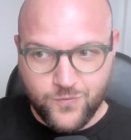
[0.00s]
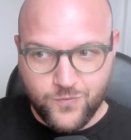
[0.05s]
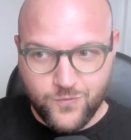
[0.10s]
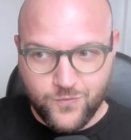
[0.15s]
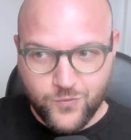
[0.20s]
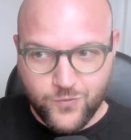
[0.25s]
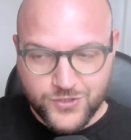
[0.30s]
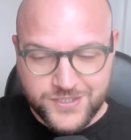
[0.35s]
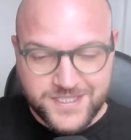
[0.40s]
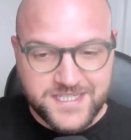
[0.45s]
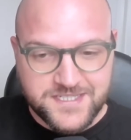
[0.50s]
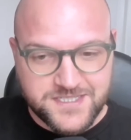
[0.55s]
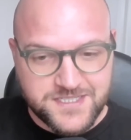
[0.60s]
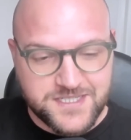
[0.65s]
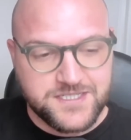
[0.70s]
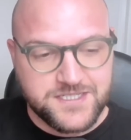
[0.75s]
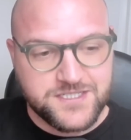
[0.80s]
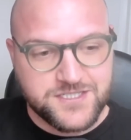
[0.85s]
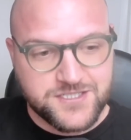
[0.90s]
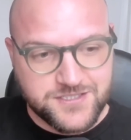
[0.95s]
what is
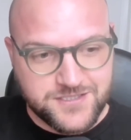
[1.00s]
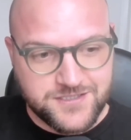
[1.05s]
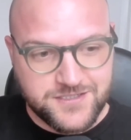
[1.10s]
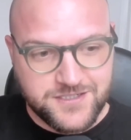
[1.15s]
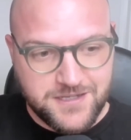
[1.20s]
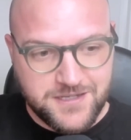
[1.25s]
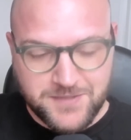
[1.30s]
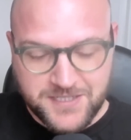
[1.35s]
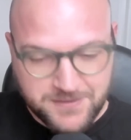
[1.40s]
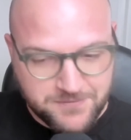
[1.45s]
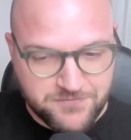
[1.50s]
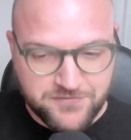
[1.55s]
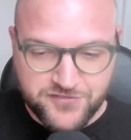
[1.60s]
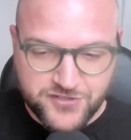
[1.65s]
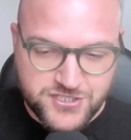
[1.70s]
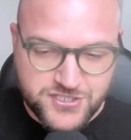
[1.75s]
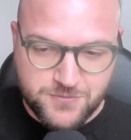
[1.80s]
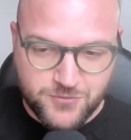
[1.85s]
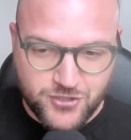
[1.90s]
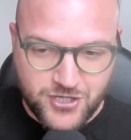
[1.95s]
this. I mean,
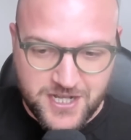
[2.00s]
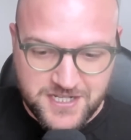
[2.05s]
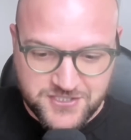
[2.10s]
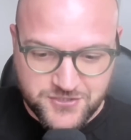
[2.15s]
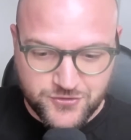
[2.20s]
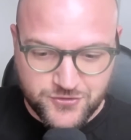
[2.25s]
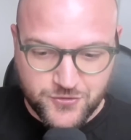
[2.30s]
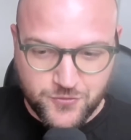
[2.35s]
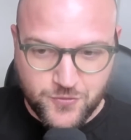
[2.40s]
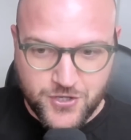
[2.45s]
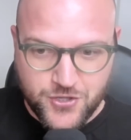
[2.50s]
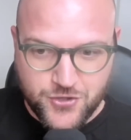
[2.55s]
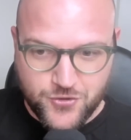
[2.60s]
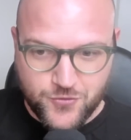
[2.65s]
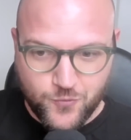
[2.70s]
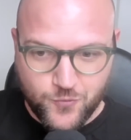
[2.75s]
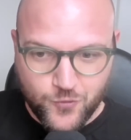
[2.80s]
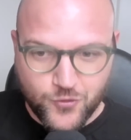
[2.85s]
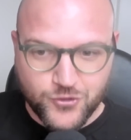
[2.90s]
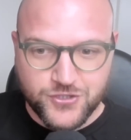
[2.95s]
first I'm going to ask you the
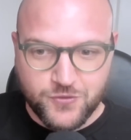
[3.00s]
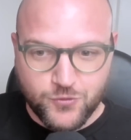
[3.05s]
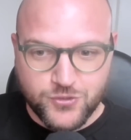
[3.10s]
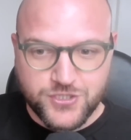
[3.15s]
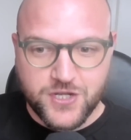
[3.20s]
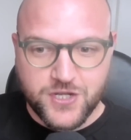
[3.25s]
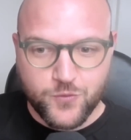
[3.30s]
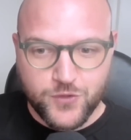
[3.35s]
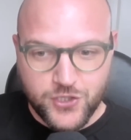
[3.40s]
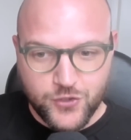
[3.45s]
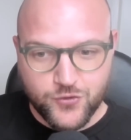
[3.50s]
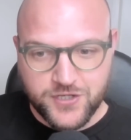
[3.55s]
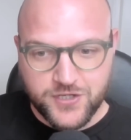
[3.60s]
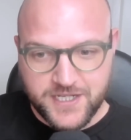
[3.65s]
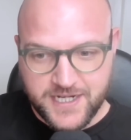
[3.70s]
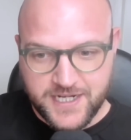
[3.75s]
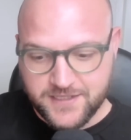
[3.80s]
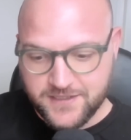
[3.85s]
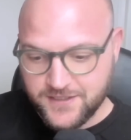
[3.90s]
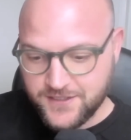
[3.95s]
question. What are we
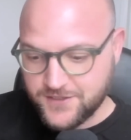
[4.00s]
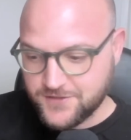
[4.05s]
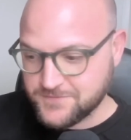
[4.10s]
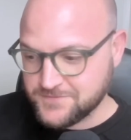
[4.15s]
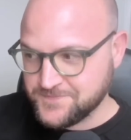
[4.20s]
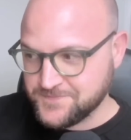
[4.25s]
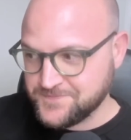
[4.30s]
looking at here?